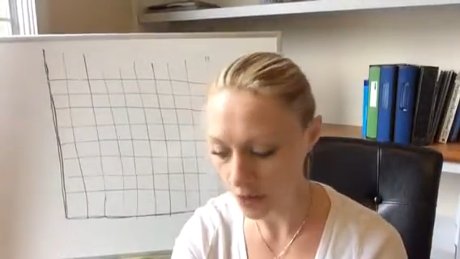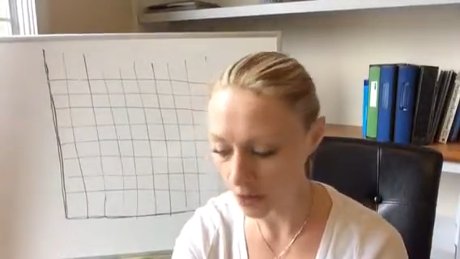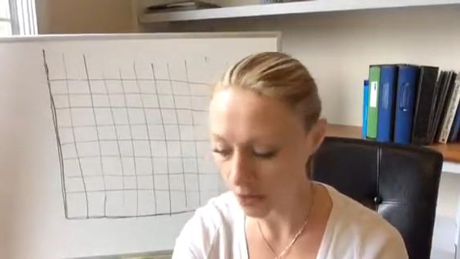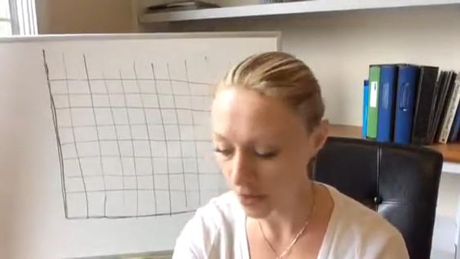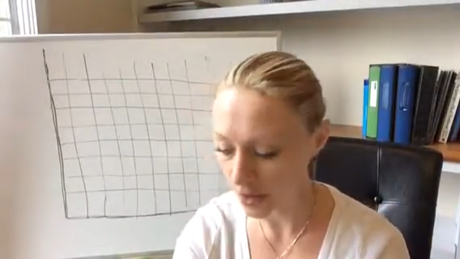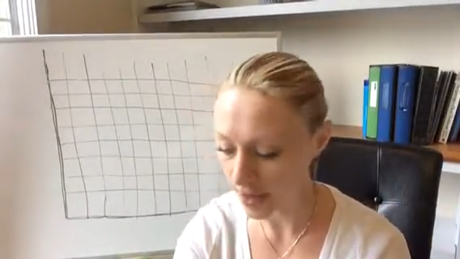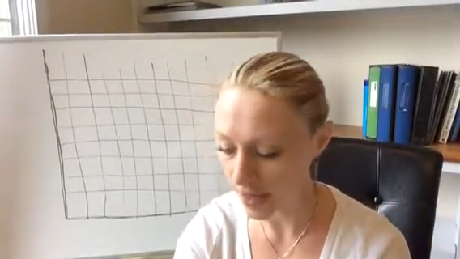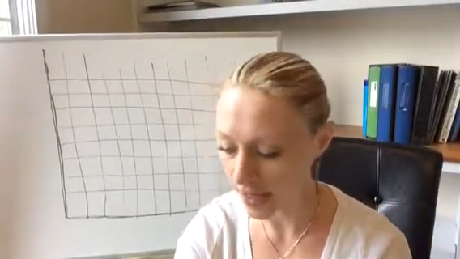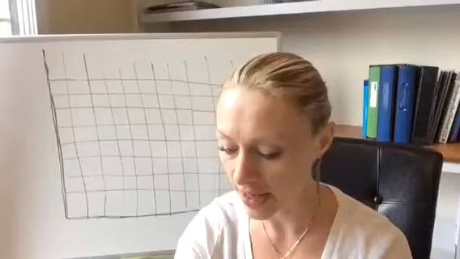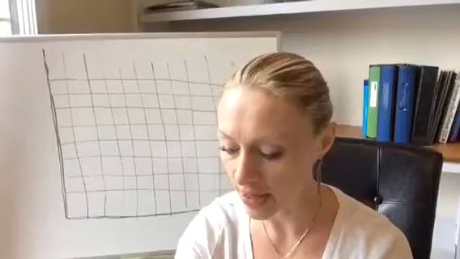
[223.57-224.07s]

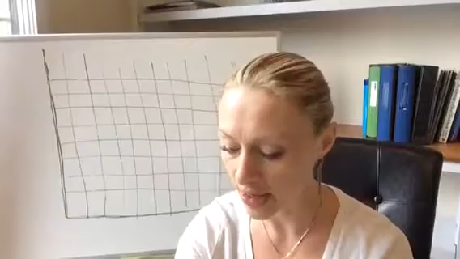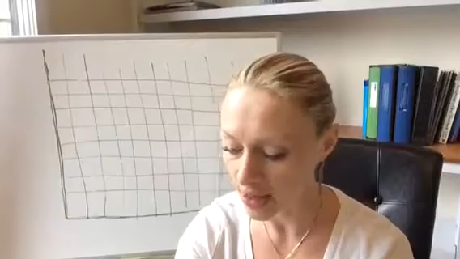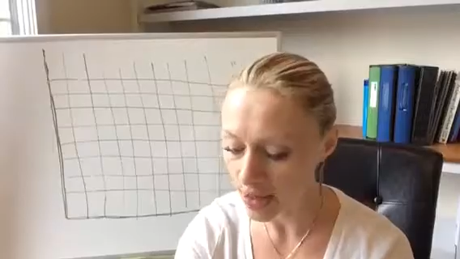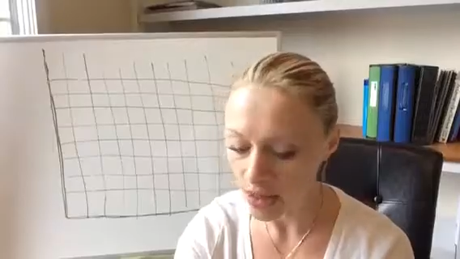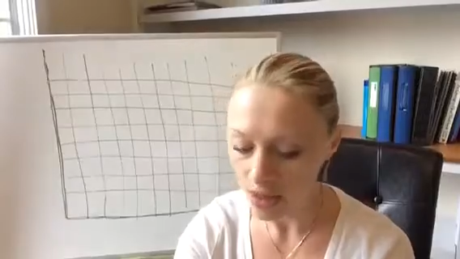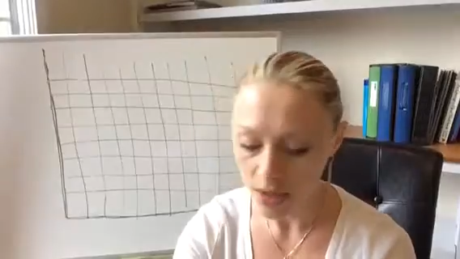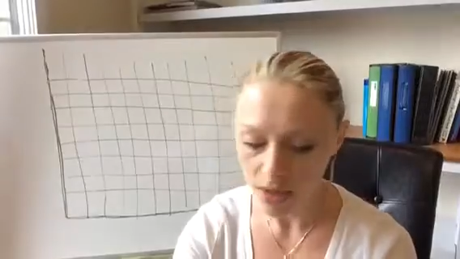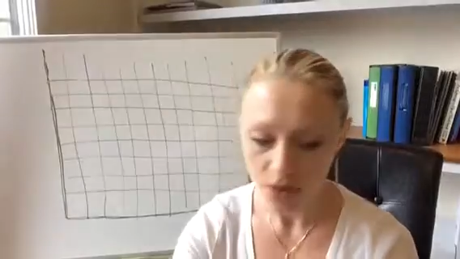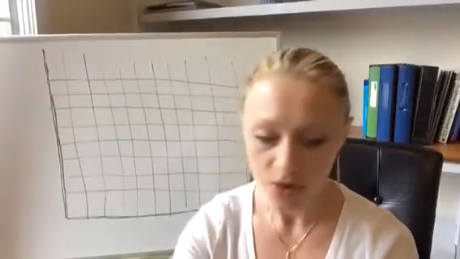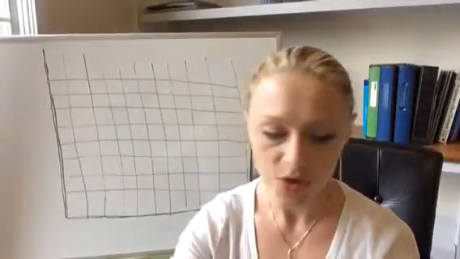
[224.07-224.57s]
Okay,
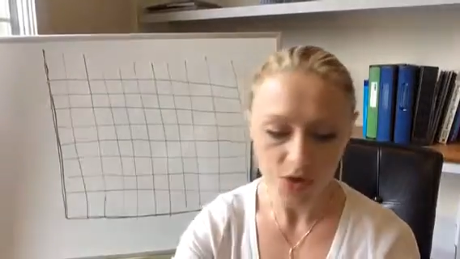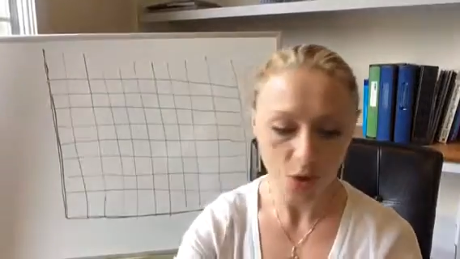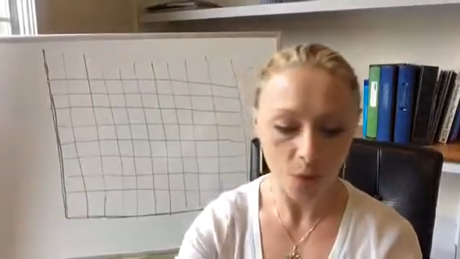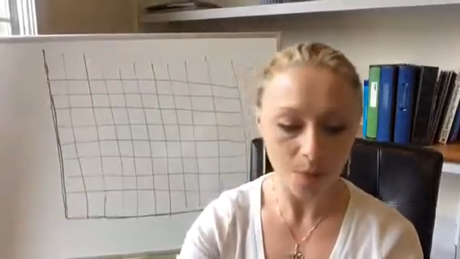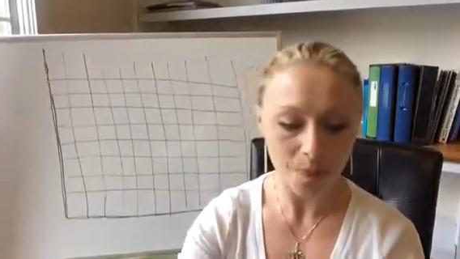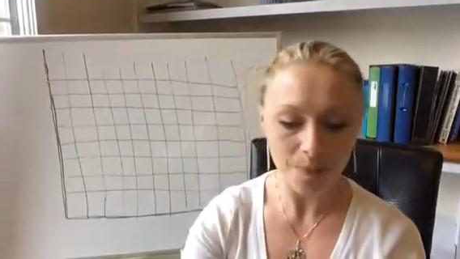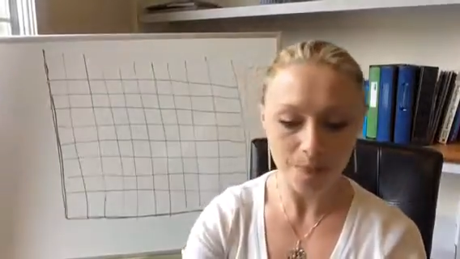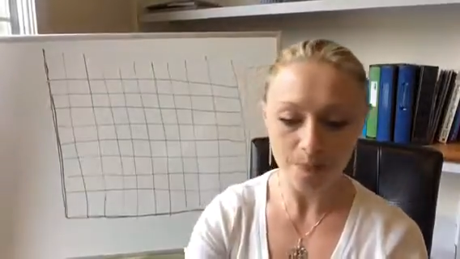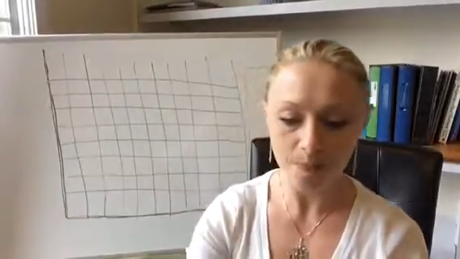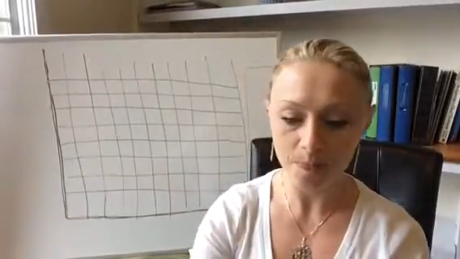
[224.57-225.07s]

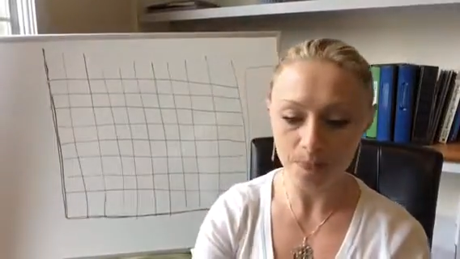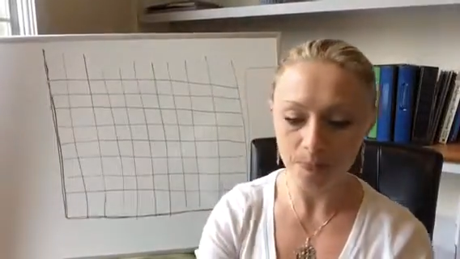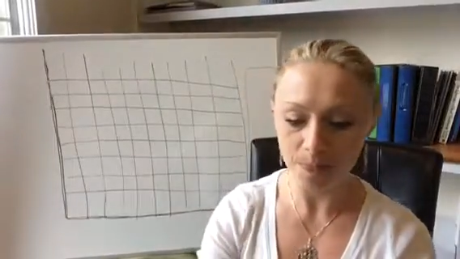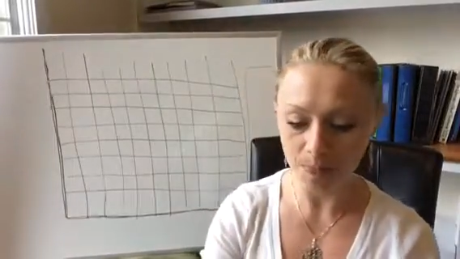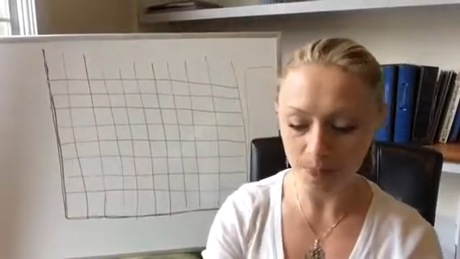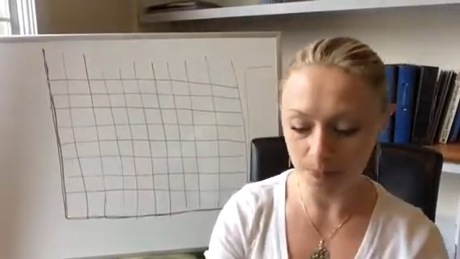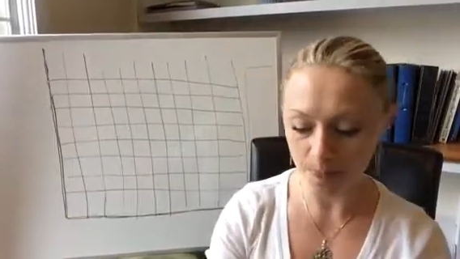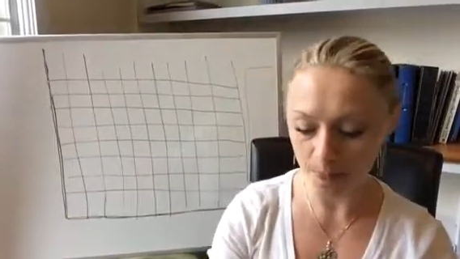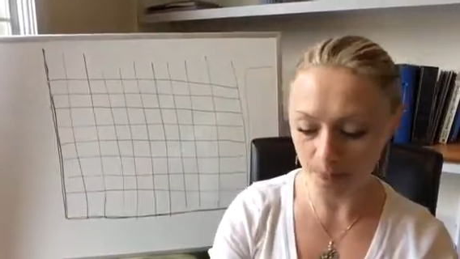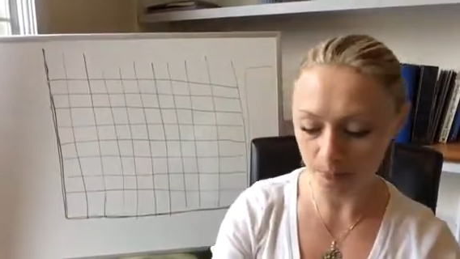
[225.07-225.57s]
so
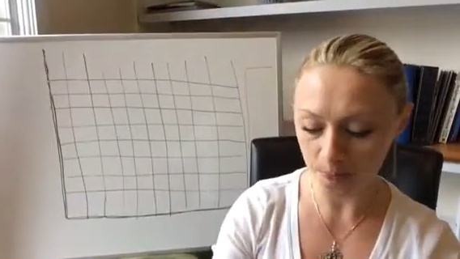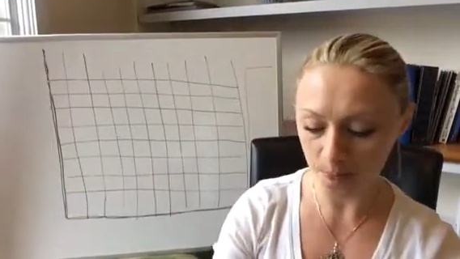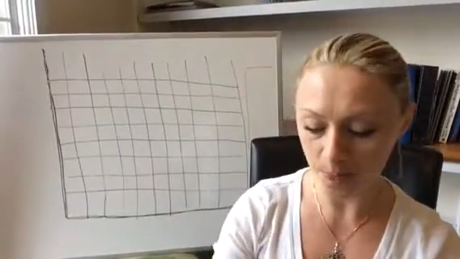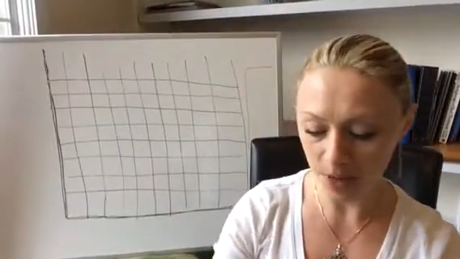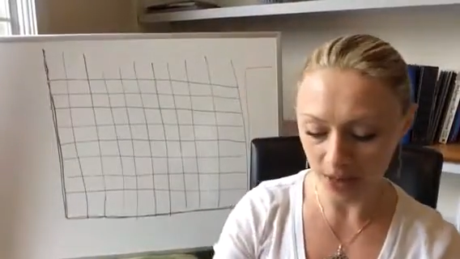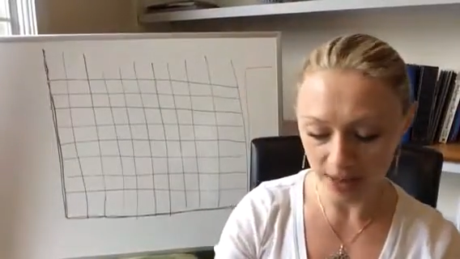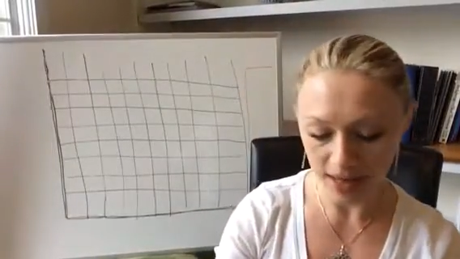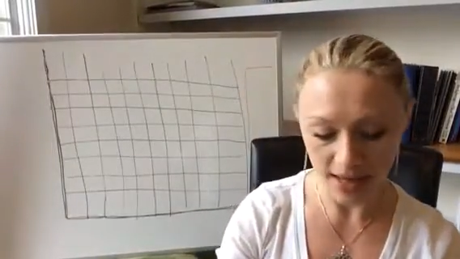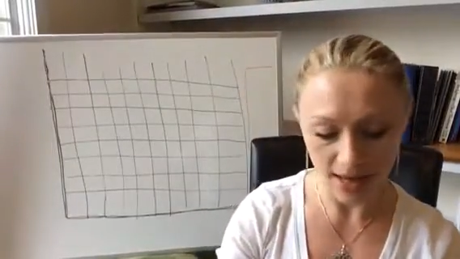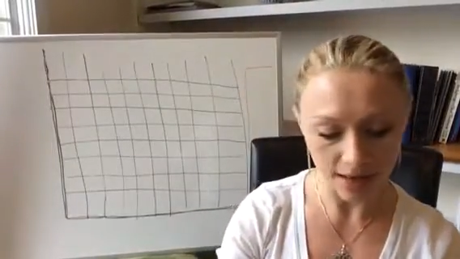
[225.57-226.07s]

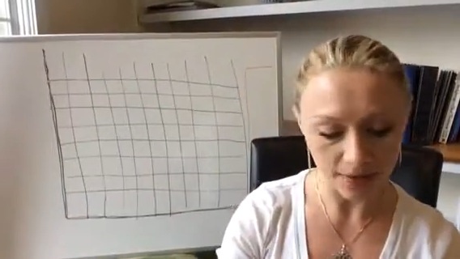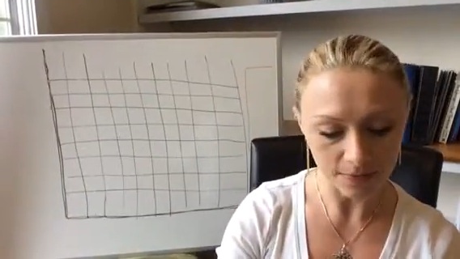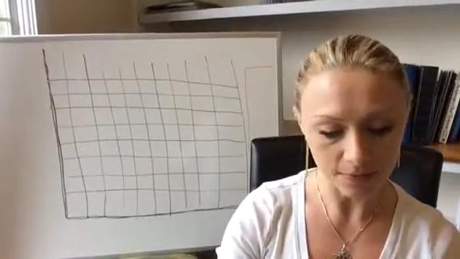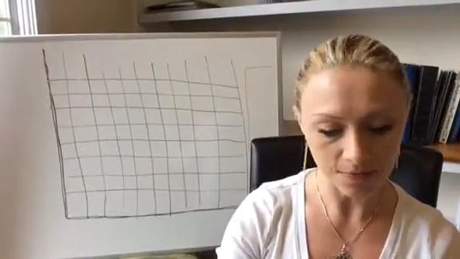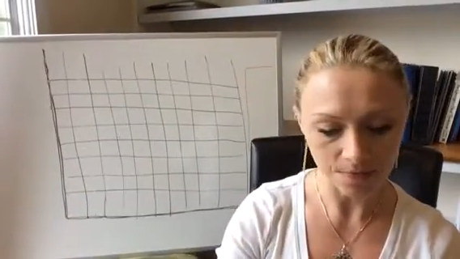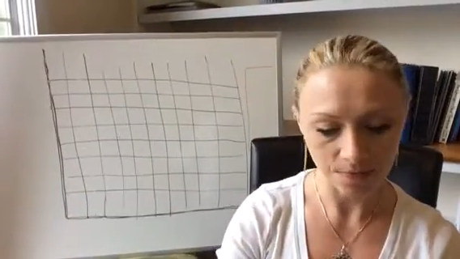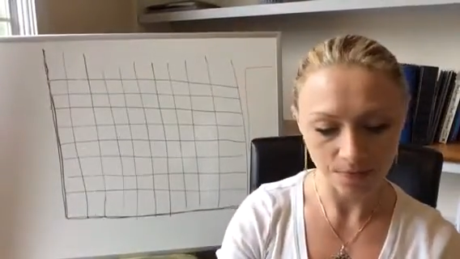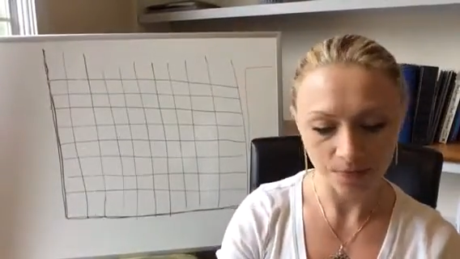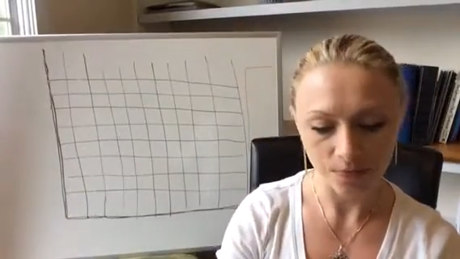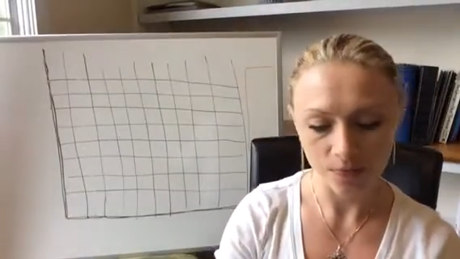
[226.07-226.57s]
again,
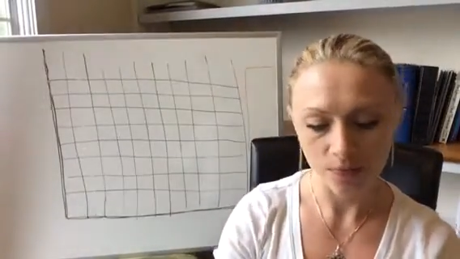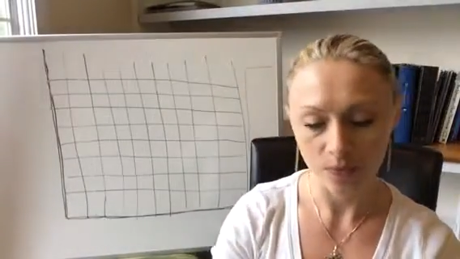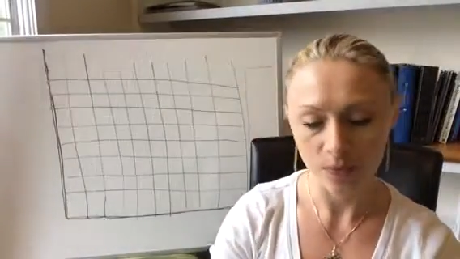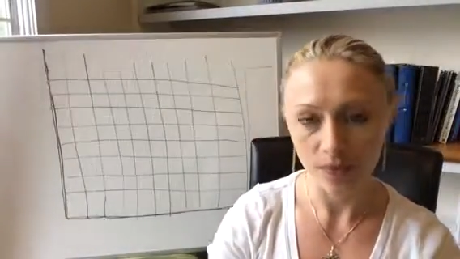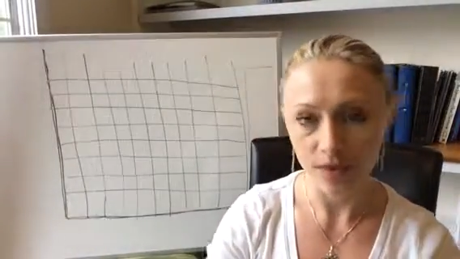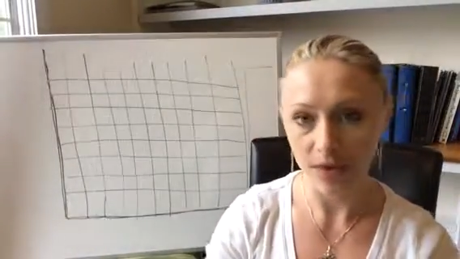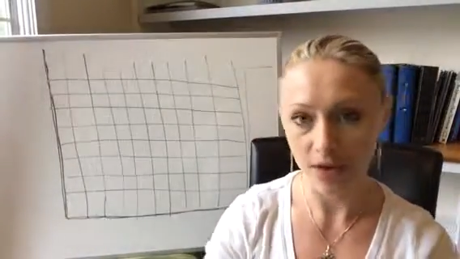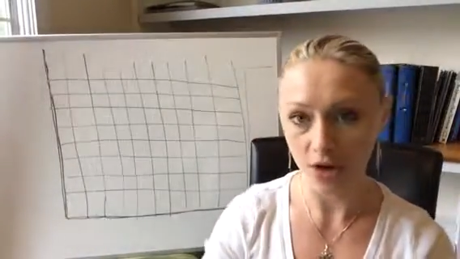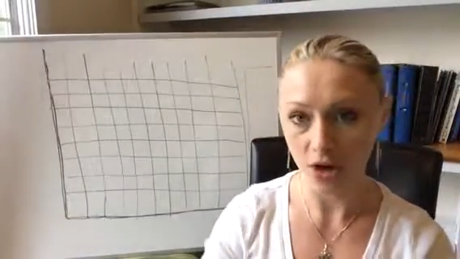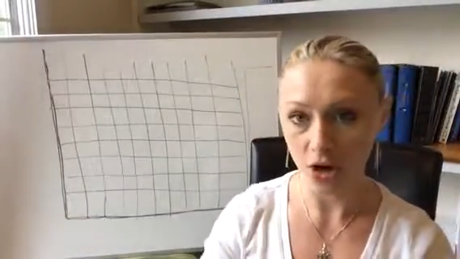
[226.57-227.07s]

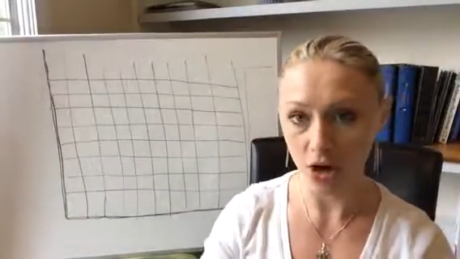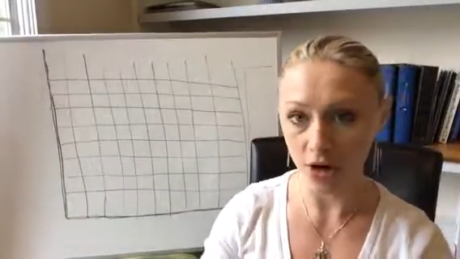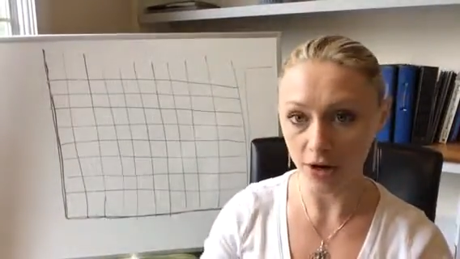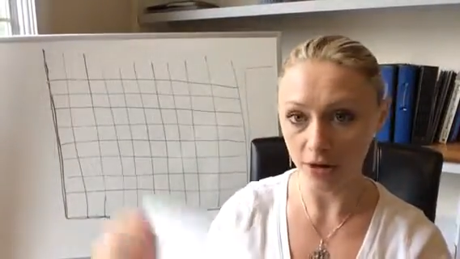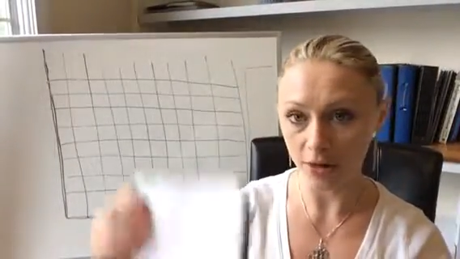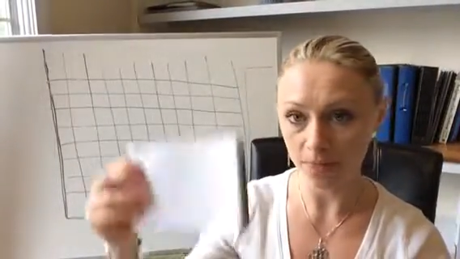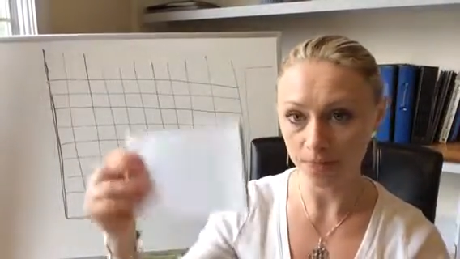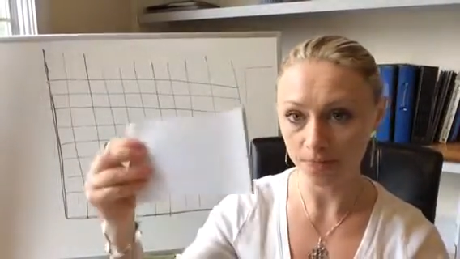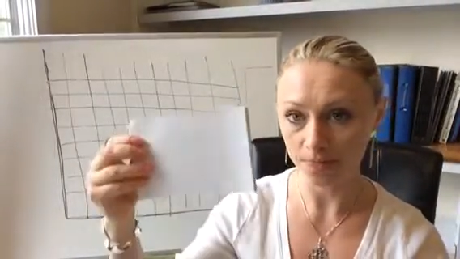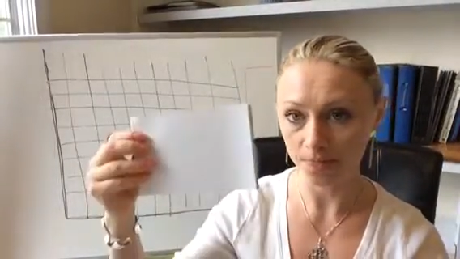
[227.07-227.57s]
get a
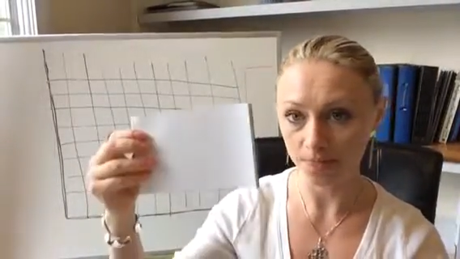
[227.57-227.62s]
card